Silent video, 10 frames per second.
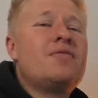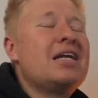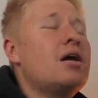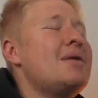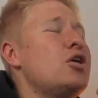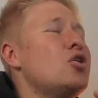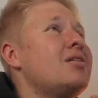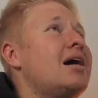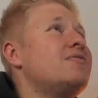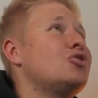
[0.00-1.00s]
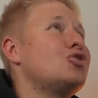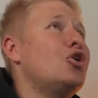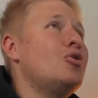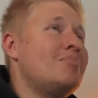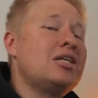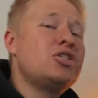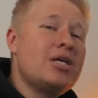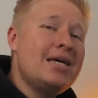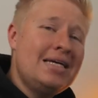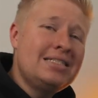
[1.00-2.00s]
They're going to make your life so much
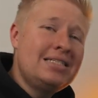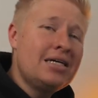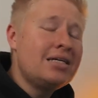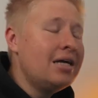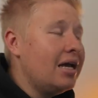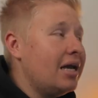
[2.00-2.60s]
easier.